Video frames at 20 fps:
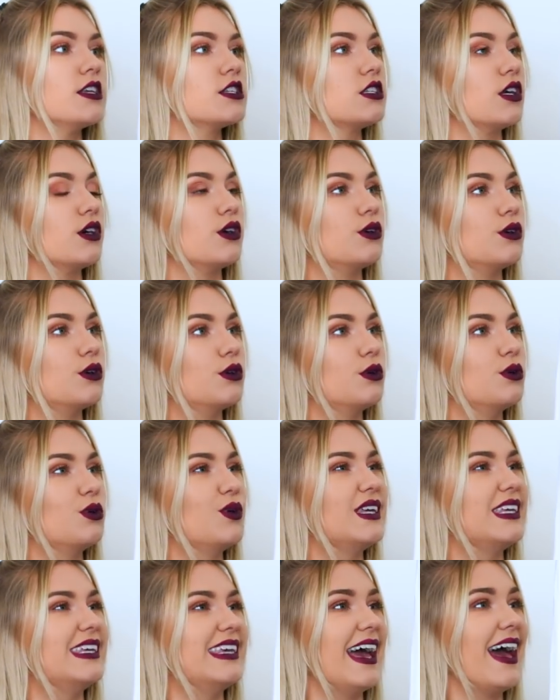So
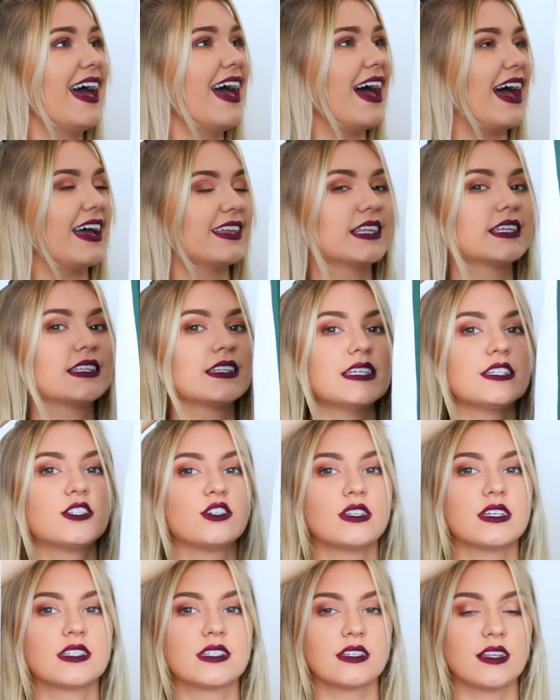yeah, I think they
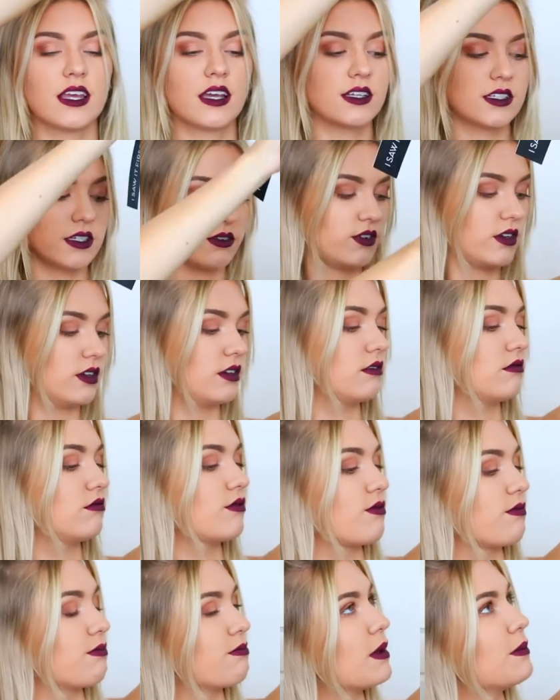do this in like a
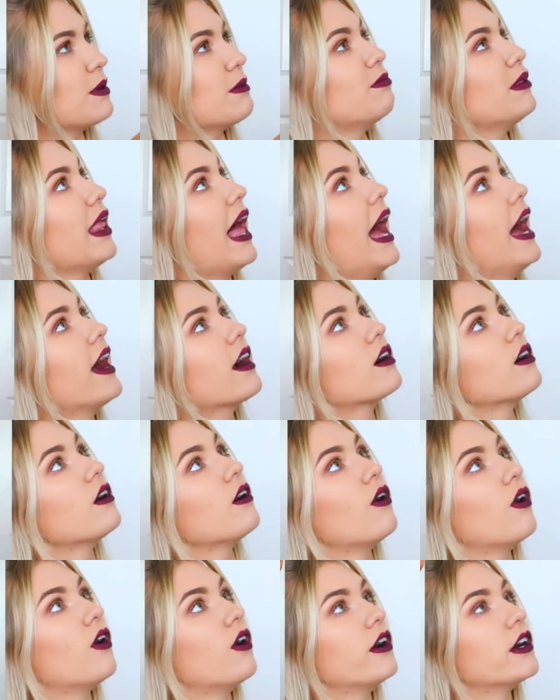different, maybe black
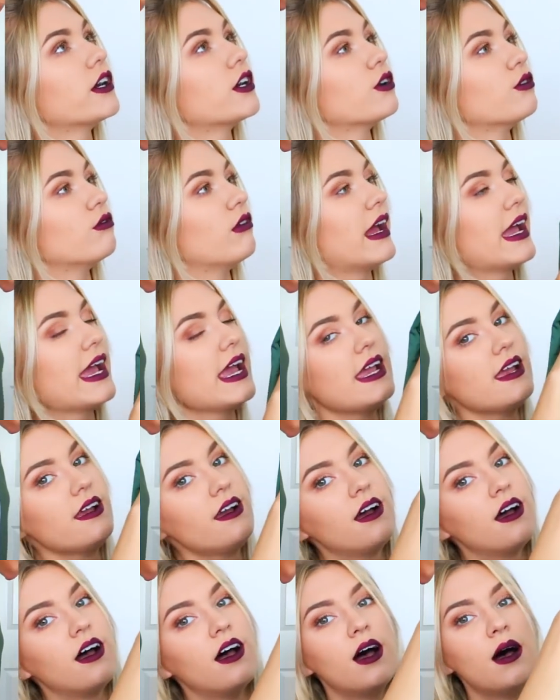or grey,
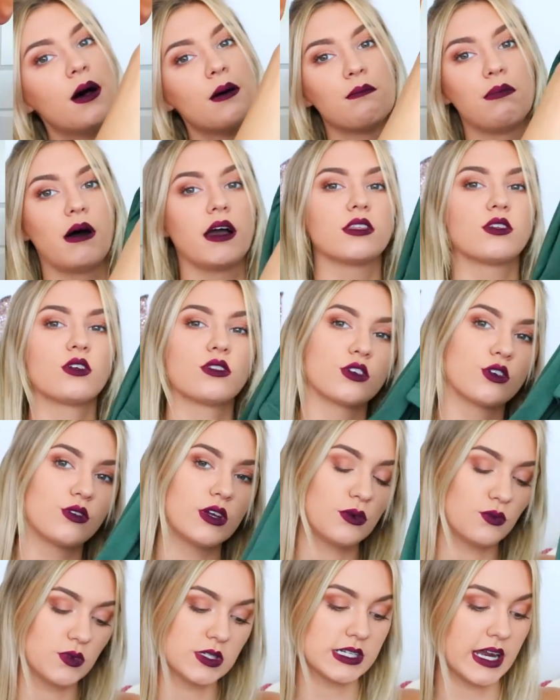but I thought the
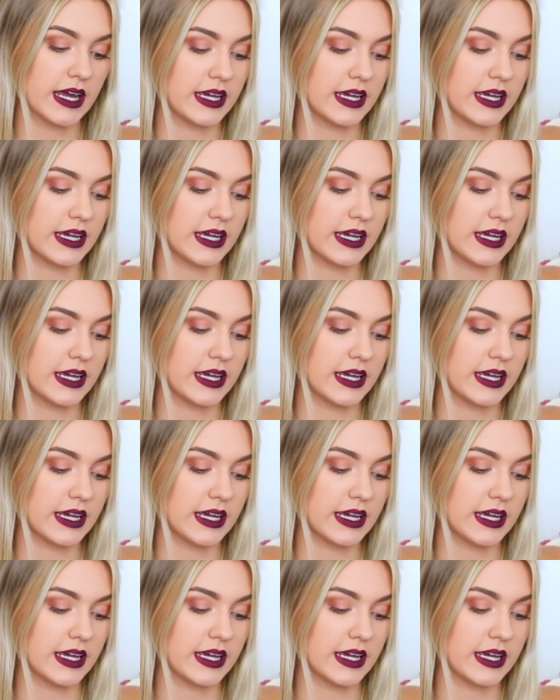green was